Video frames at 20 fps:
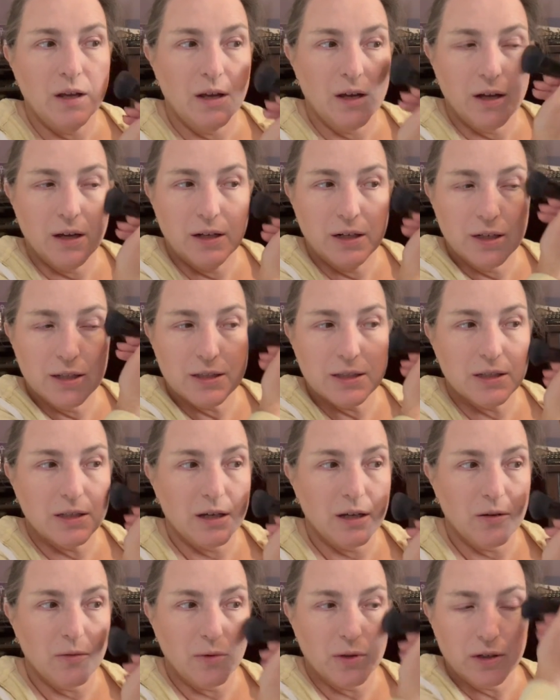And it's
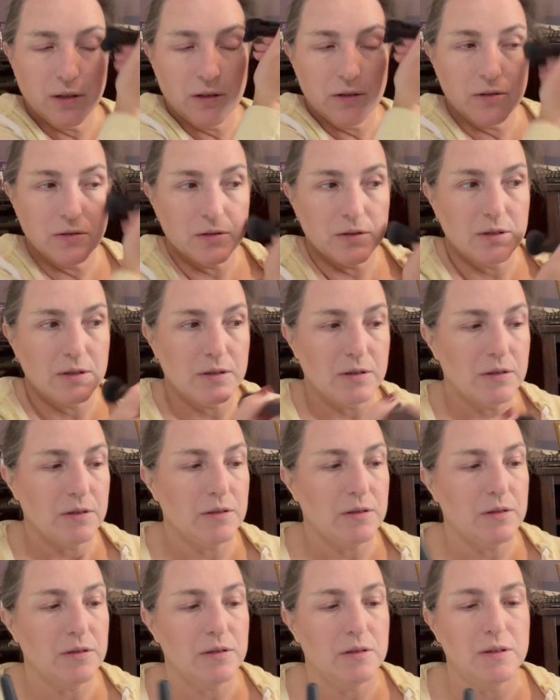not one of those,
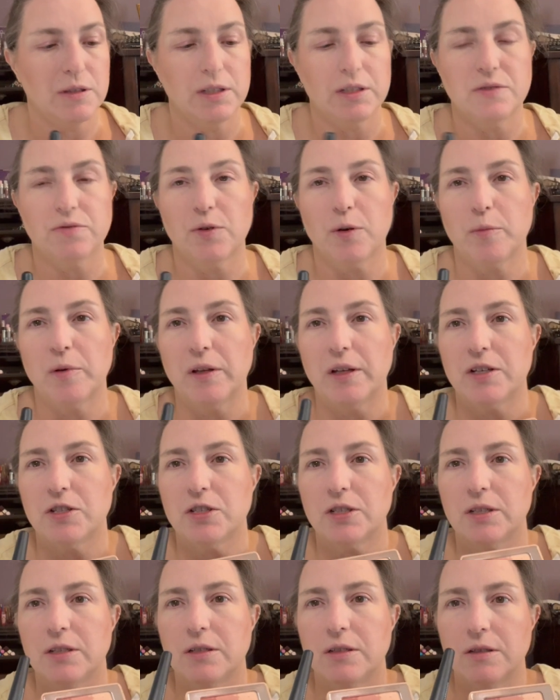this
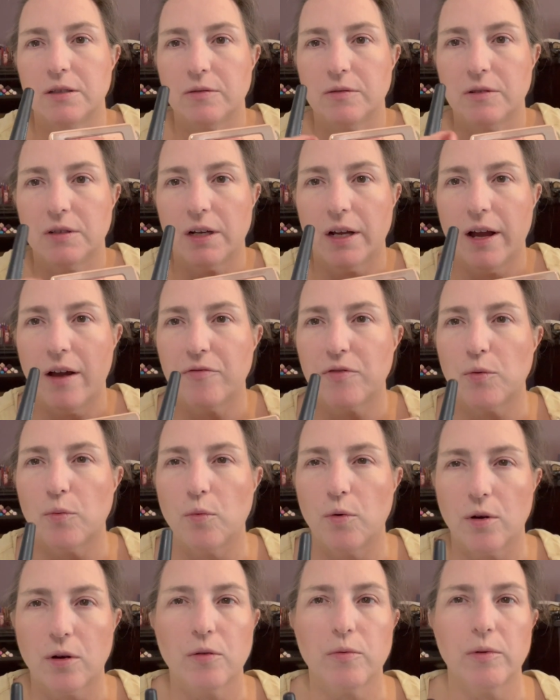formulation that I have to
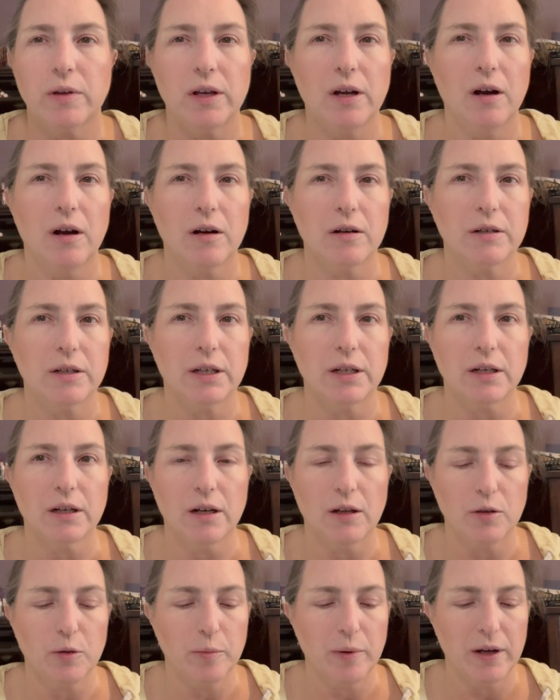work really hard to get a
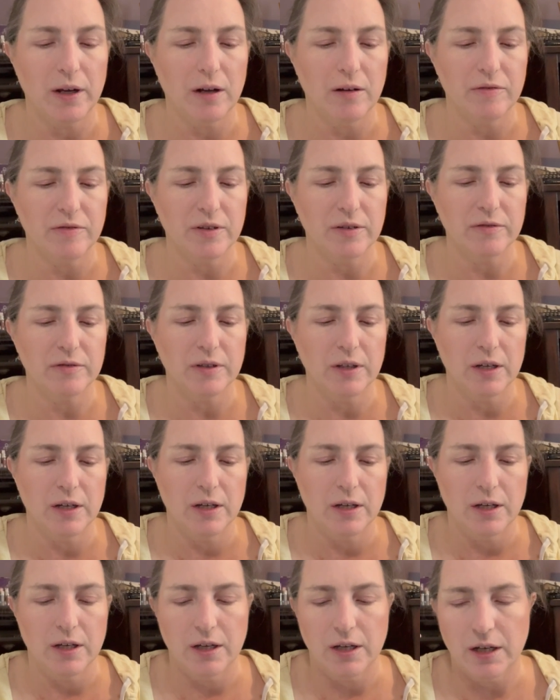color payoff of.
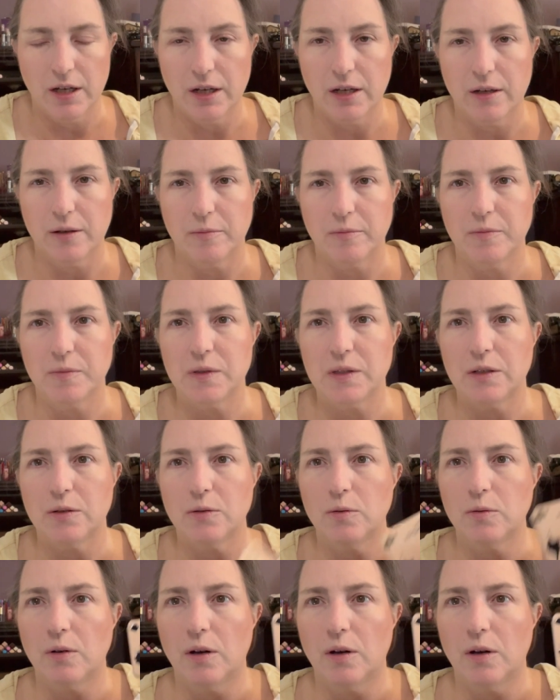So